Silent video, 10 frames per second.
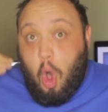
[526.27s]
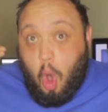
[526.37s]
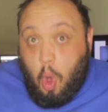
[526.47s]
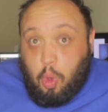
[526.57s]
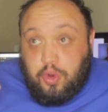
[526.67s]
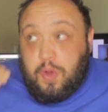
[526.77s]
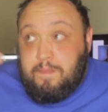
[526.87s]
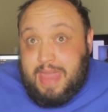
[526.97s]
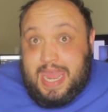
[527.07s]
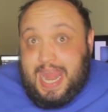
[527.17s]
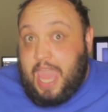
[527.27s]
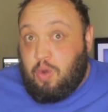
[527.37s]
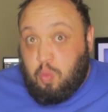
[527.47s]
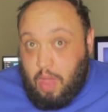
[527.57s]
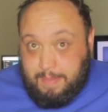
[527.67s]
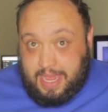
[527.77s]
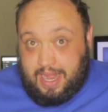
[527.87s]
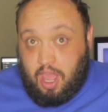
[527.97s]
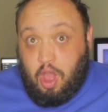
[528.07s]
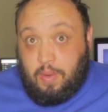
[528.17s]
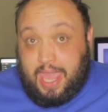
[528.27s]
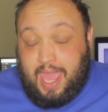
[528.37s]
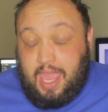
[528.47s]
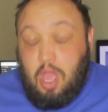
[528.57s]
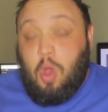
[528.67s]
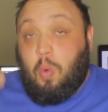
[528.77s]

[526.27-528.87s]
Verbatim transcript: older men and women, okay?